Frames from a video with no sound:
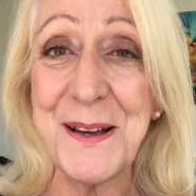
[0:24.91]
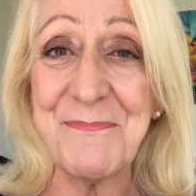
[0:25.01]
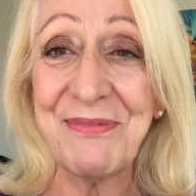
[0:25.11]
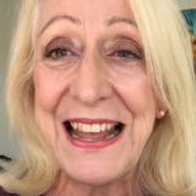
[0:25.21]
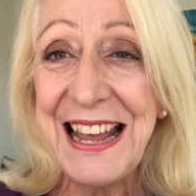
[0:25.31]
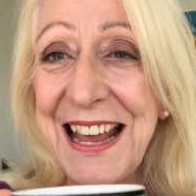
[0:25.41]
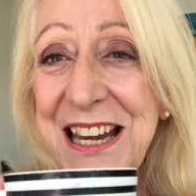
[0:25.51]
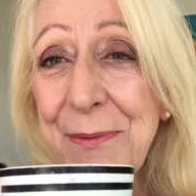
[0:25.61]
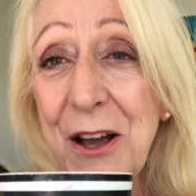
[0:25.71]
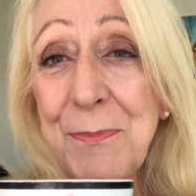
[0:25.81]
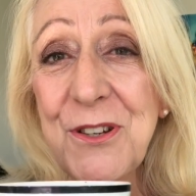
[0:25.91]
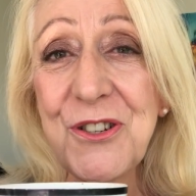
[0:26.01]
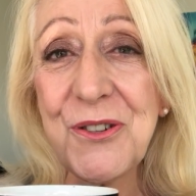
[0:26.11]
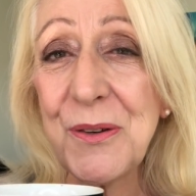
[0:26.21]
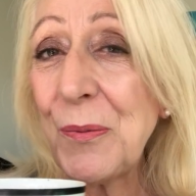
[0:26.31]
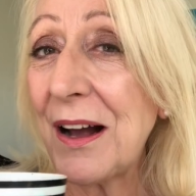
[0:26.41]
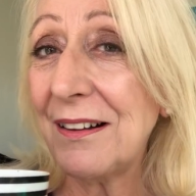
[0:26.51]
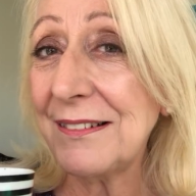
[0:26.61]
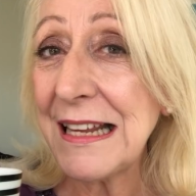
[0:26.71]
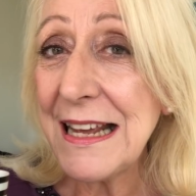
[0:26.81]
But anyway, hope that you're doing
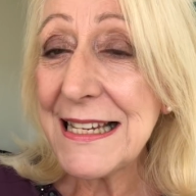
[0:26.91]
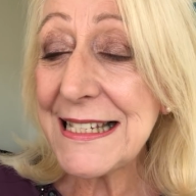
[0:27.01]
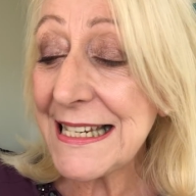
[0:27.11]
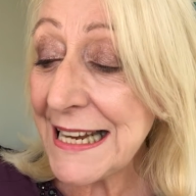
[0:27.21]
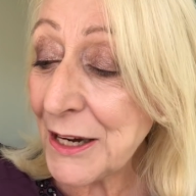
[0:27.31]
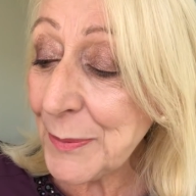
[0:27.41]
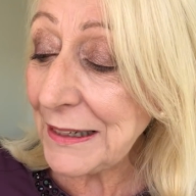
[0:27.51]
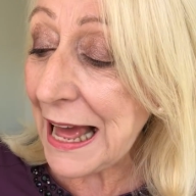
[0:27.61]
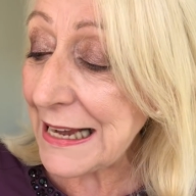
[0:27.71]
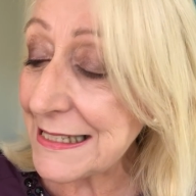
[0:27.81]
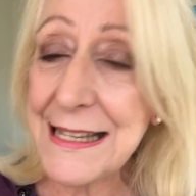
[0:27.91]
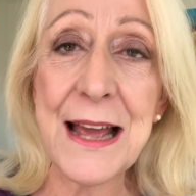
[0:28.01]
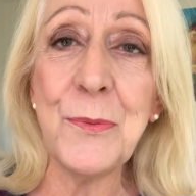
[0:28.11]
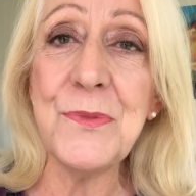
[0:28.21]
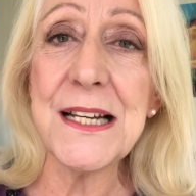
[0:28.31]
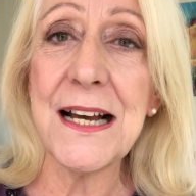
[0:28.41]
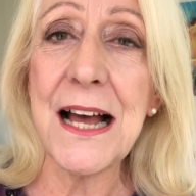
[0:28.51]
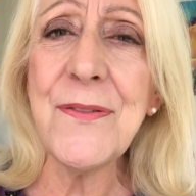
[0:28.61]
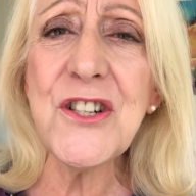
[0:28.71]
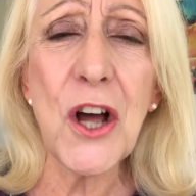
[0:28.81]
well and sit down and relax and uh,
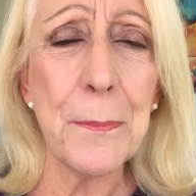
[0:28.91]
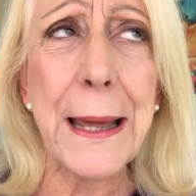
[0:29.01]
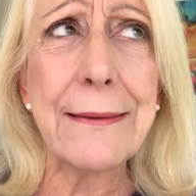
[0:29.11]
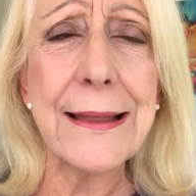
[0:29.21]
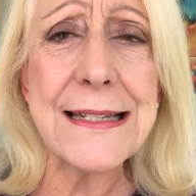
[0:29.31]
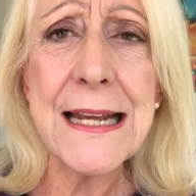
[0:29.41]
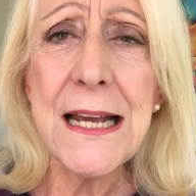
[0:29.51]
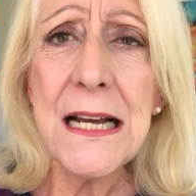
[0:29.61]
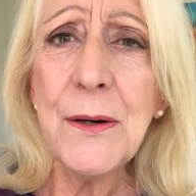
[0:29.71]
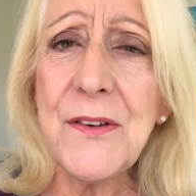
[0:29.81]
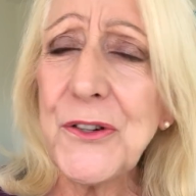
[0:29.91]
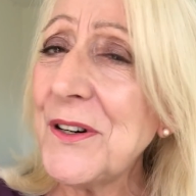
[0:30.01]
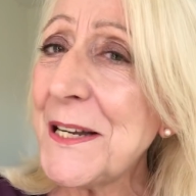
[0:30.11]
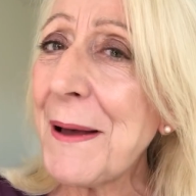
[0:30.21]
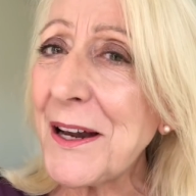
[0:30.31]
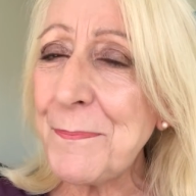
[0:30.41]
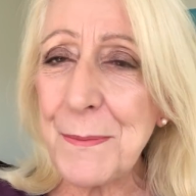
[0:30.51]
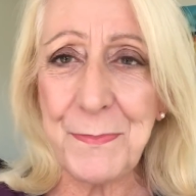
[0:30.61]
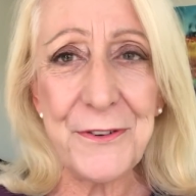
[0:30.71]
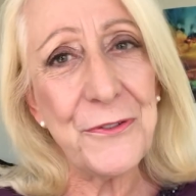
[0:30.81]
have a topic that we've talked about about a
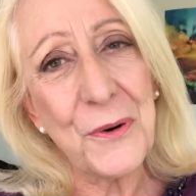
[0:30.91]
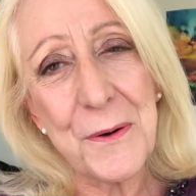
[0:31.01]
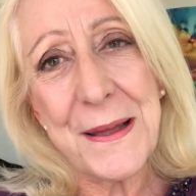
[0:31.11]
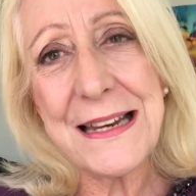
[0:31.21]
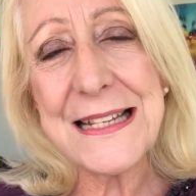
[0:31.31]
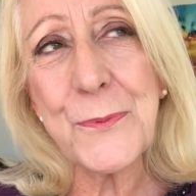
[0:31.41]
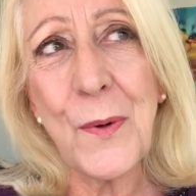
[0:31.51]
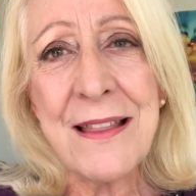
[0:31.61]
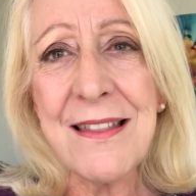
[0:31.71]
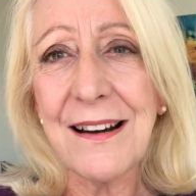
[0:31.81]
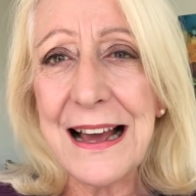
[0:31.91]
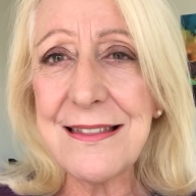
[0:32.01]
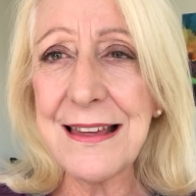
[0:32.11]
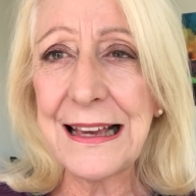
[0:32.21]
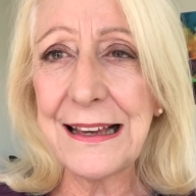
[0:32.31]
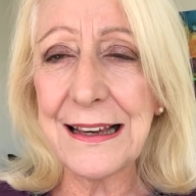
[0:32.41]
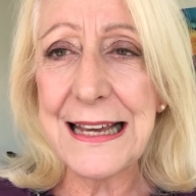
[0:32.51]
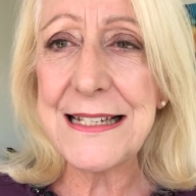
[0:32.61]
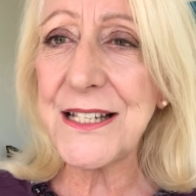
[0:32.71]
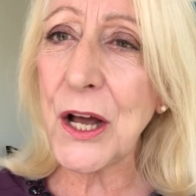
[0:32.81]
bit before, but it's one that I think
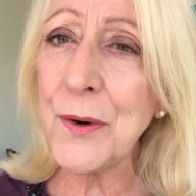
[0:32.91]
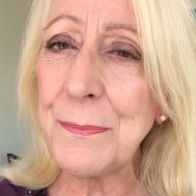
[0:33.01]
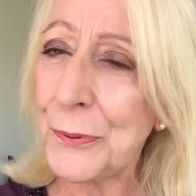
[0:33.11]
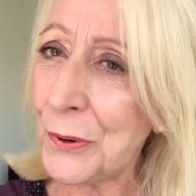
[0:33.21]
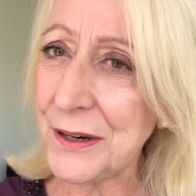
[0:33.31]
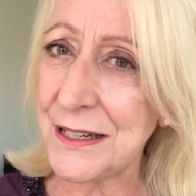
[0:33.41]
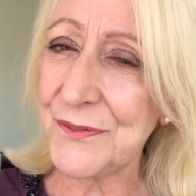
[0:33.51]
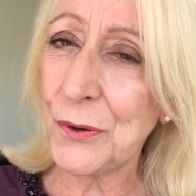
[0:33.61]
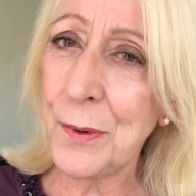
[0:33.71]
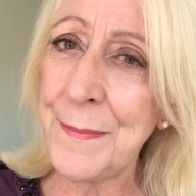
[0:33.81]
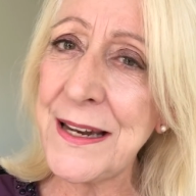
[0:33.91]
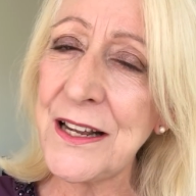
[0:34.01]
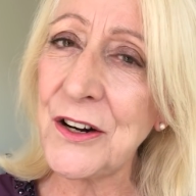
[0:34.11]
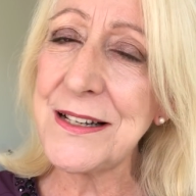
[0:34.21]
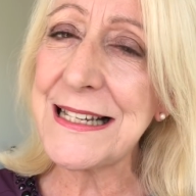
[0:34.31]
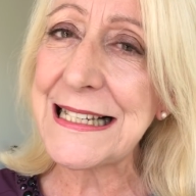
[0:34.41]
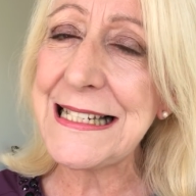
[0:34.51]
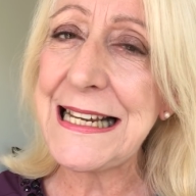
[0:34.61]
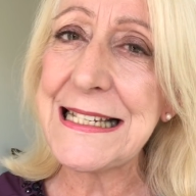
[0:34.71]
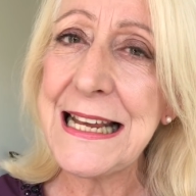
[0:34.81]
is so important for women in our
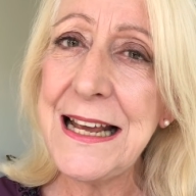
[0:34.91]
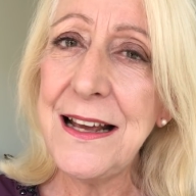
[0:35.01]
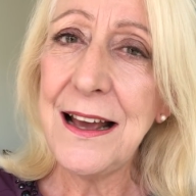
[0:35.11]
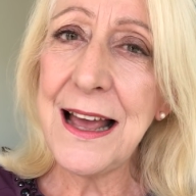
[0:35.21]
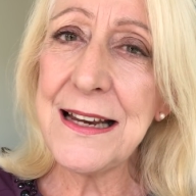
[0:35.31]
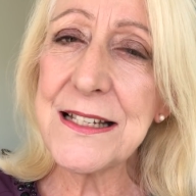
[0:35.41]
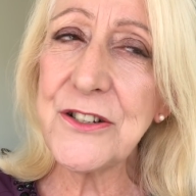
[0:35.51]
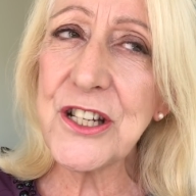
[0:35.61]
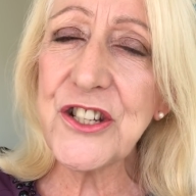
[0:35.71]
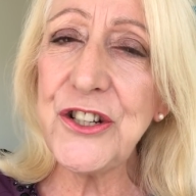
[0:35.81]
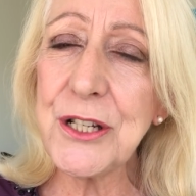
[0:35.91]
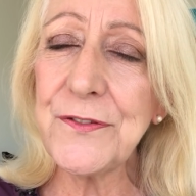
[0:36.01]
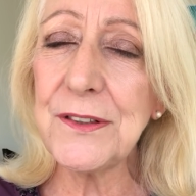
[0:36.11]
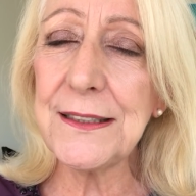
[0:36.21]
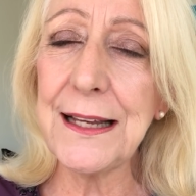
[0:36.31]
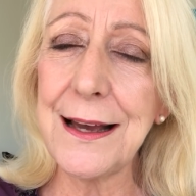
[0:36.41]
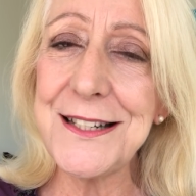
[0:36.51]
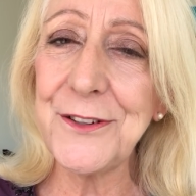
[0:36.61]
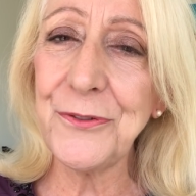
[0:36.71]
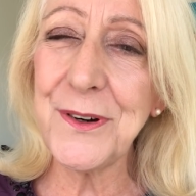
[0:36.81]
60s, and it's just useful to get a
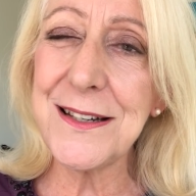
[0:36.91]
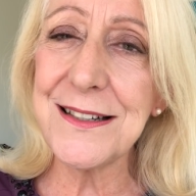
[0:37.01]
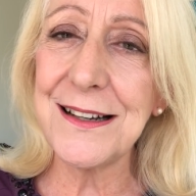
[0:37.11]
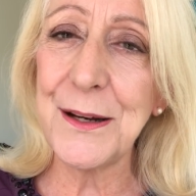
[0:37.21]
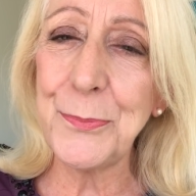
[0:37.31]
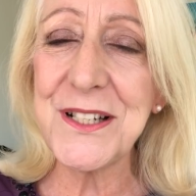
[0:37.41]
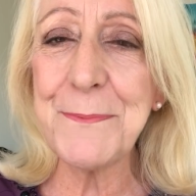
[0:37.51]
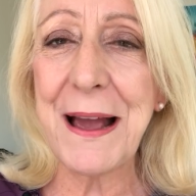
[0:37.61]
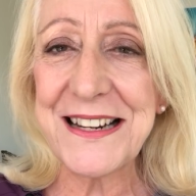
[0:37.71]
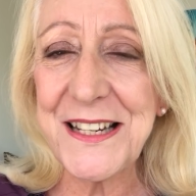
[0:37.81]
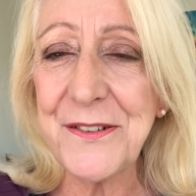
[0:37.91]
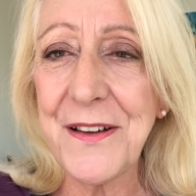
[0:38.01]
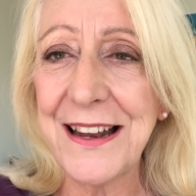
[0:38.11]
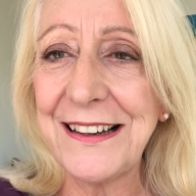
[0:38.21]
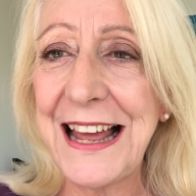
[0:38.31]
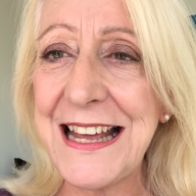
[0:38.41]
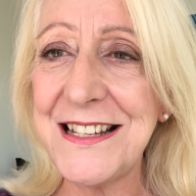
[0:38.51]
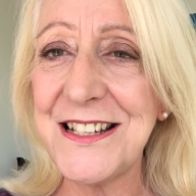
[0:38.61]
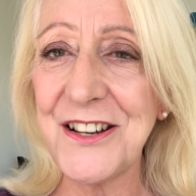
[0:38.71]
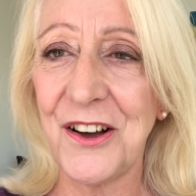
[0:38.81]
different uh, perspective and
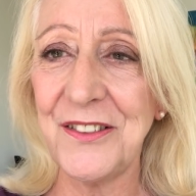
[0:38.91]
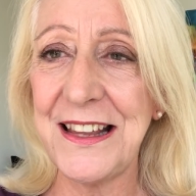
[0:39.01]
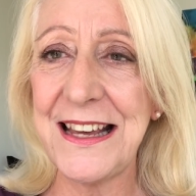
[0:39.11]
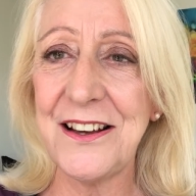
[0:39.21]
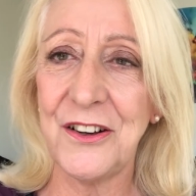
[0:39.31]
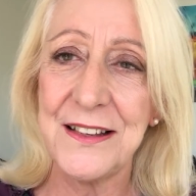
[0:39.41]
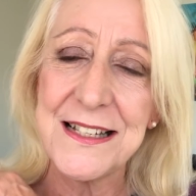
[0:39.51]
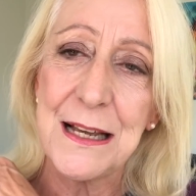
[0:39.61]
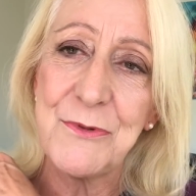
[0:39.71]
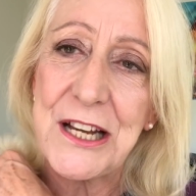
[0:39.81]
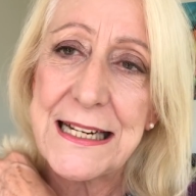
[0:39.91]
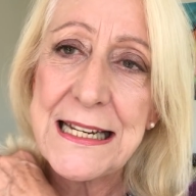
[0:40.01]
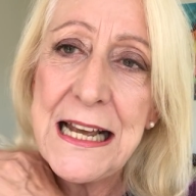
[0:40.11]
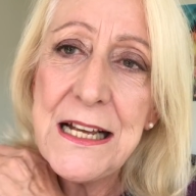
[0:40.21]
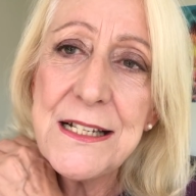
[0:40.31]
lens on the on the subject.